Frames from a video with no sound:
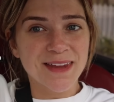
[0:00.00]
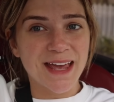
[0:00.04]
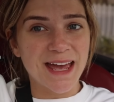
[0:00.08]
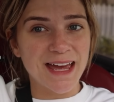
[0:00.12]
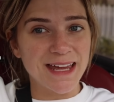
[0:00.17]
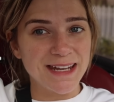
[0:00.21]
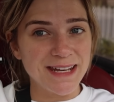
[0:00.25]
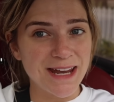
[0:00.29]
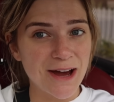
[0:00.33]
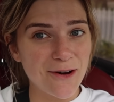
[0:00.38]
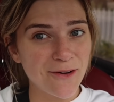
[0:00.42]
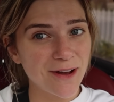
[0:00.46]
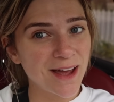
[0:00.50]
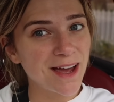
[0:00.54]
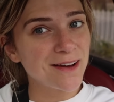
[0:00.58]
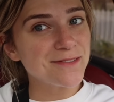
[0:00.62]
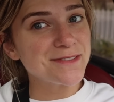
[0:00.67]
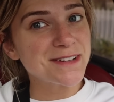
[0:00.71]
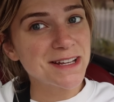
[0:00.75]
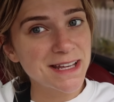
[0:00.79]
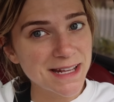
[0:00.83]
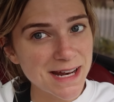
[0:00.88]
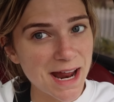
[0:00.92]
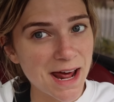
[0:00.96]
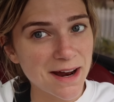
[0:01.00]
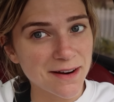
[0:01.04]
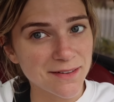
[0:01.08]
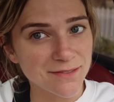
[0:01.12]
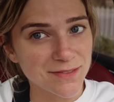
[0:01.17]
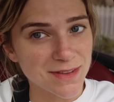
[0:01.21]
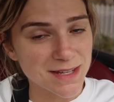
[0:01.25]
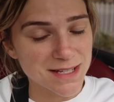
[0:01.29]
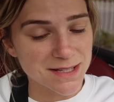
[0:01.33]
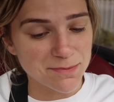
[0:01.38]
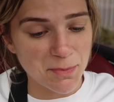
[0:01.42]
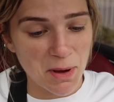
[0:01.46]
And now I have to get out of
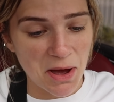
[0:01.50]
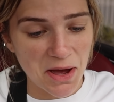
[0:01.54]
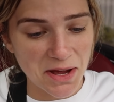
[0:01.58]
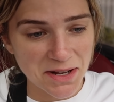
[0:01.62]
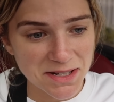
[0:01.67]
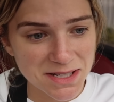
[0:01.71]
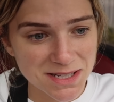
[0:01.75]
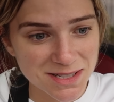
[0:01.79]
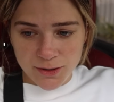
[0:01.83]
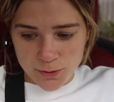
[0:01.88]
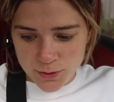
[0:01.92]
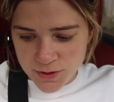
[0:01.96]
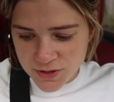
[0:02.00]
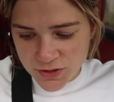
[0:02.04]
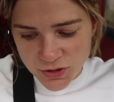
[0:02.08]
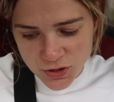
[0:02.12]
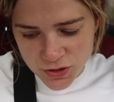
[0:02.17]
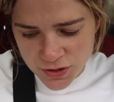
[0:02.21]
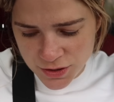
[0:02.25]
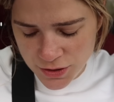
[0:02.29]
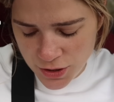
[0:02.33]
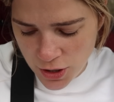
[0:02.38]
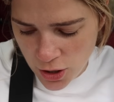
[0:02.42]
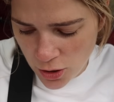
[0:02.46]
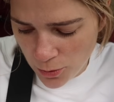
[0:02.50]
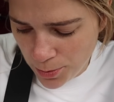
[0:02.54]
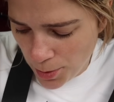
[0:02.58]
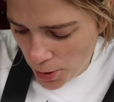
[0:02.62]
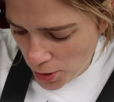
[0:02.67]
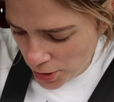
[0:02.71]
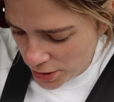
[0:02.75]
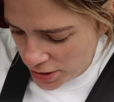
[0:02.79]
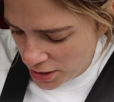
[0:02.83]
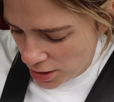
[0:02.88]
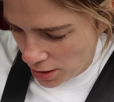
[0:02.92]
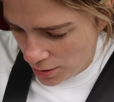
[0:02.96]
the spot. There was just no
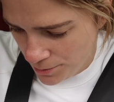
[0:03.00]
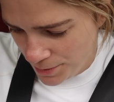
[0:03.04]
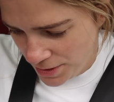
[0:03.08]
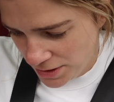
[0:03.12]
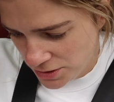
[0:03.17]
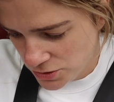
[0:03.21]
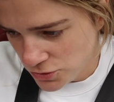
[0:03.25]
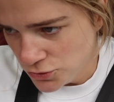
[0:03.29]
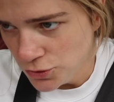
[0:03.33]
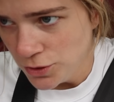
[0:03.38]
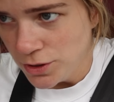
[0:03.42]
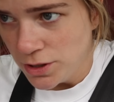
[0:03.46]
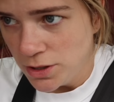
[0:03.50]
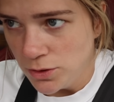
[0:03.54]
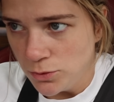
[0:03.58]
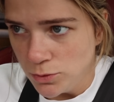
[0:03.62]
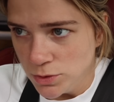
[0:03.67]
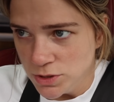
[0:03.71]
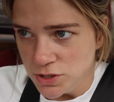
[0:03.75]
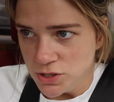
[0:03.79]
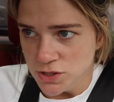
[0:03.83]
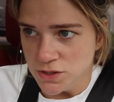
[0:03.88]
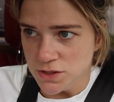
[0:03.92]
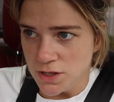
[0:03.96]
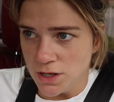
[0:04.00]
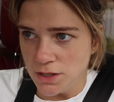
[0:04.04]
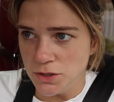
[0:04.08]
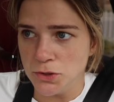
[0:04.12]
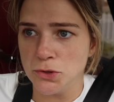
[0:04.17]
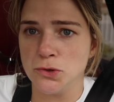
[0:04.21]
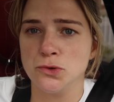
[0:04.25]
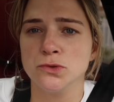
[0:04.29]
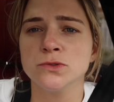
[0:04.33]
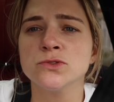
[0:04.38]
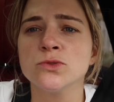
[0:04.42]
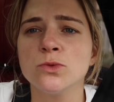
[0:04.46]
parking on my street, which is
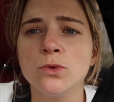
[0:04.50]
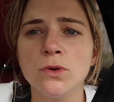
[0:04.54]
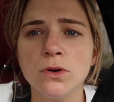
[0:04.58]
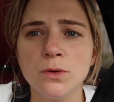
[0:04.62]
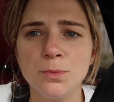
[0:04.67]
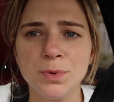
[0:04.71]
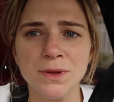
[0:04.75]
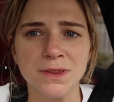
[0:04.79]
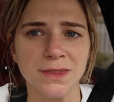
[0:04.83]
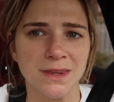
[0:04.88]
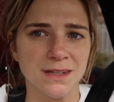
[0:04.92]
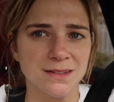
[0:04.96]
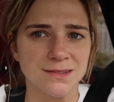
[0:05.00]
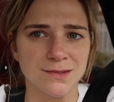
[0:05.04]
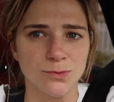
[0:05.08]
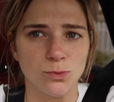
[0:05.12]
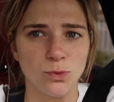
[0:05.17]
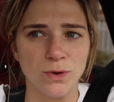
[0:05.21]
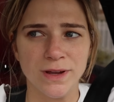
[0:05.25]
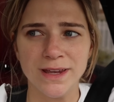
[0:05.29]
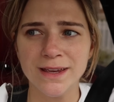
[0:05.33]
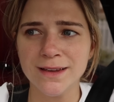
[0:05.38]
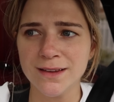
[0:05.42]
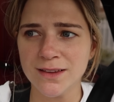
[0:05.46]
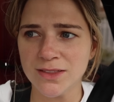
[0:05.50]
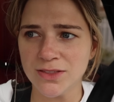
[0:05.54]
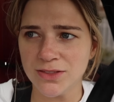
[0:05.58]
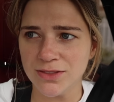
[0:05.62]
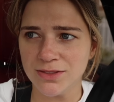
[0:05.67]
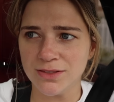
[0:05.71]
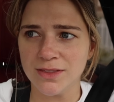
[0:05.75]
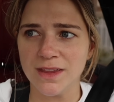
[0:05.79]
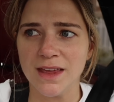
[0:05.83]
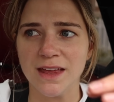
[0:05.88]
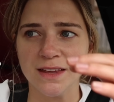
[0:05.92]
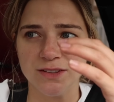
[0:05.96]
unusual, but this week,
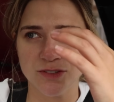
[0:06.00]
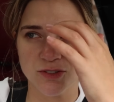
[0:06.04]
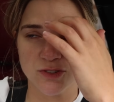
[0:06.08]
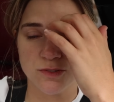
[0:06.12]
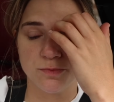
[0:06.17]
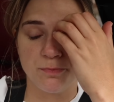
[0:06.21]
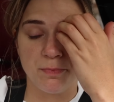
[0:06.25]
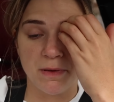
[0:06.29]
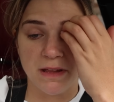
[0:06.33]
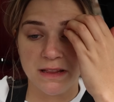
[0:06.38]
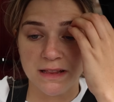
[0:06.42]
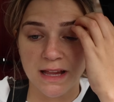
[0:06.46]
it's just been